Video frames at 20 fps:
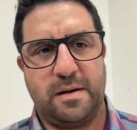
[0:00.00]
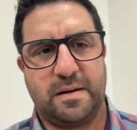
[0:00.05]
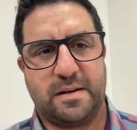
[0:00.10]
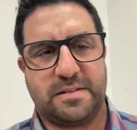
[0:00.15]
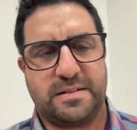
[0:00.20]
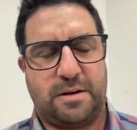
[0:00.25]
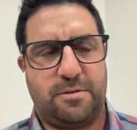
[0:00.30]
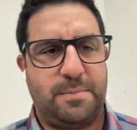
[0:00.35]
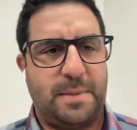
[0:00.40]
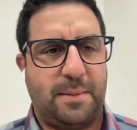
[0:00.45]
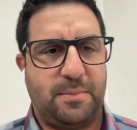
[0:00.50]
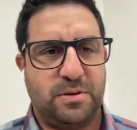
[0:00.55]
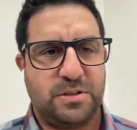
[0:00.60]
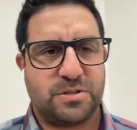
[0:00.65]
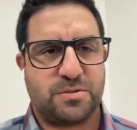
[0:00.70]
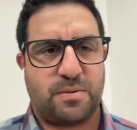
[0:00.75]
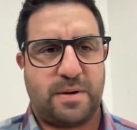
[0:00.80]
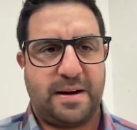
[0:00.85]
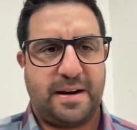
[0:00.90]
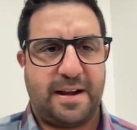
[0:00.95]
because I remember it
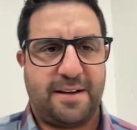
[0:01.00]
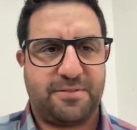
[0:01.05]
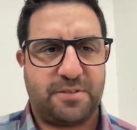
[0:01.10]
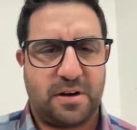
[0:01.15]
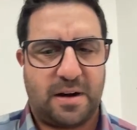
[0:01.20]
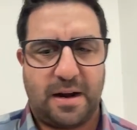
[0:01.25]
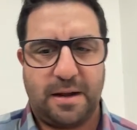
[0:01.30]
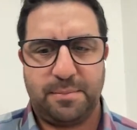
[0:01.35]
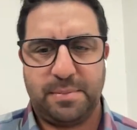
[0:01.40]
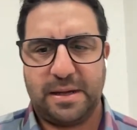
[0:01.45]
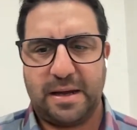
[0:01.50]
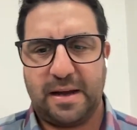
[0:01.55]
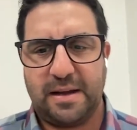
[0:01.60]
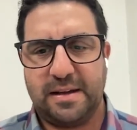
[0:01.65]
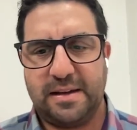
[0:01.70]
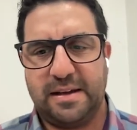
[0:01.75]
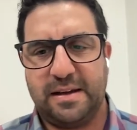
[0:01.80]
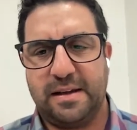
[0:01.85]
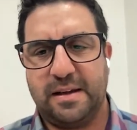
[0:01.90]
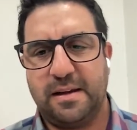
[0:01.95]
was right after
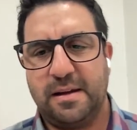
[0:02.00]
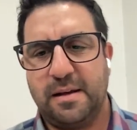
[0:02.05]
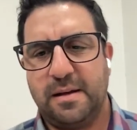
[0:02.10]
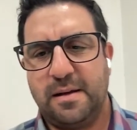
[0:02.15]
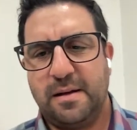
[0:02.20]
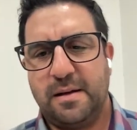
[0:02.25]
IBIE.